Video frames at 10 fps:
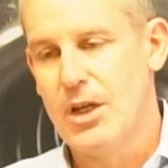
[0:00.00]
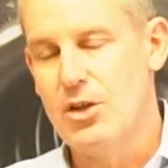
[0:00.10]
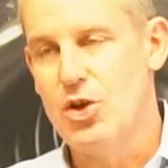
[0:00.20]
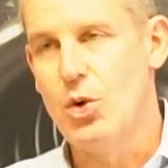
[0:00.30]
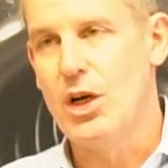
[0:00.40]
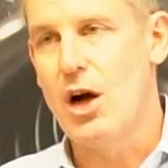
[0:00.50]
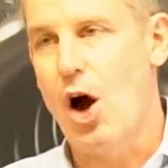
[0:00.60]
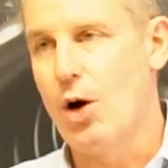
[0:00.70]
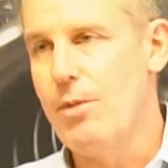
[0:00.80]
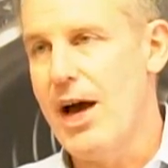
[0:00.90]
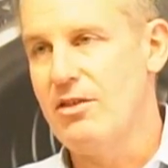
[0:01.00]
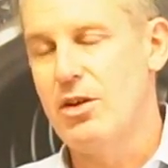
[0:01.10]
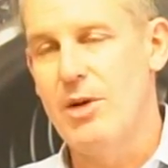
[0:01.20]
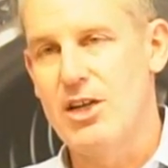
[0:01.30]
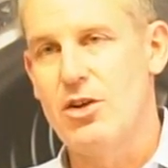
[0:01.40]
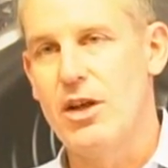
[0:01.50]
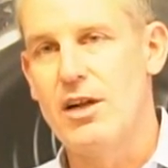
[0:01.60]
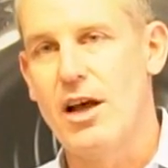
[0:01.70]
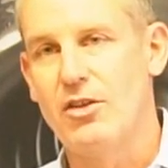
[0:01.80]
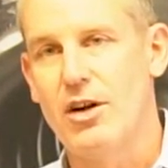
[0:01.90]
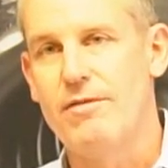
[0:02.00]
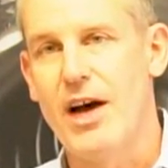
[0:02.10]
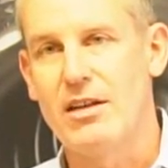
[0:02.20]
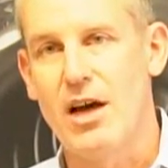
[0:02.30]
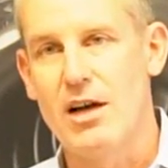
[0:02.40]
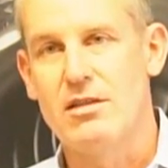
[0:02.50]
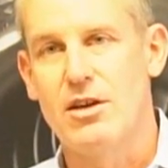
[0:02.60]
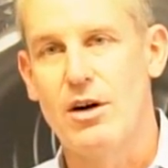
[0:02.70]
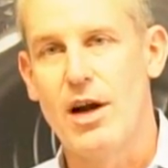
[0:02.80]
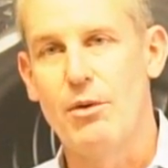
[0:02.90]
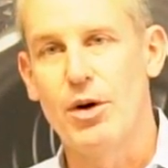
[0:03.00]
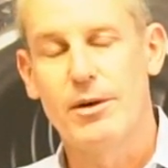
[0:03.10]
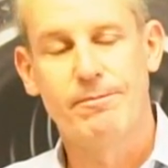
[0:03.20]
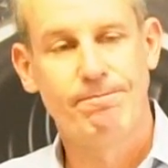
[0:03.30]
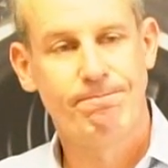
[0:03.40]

doing our best to make sure that it doesn't affect us and our network.